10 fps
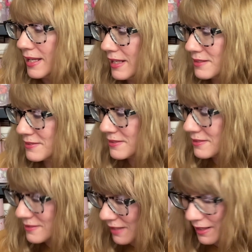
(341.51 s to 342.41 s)
is
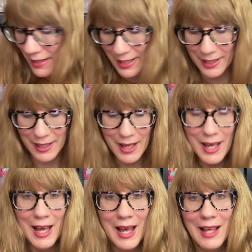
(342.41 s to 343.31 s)
stunning
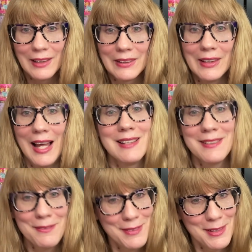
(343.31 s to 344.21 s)

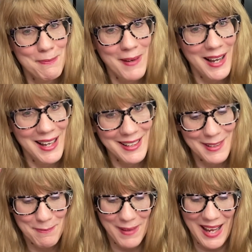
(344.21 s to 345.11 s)
lots of new
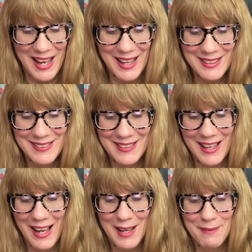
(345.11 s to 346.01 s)
PocketBacs.
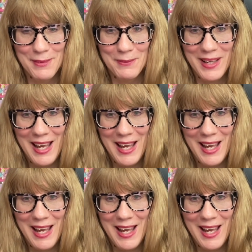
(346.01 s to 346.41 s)
Um, we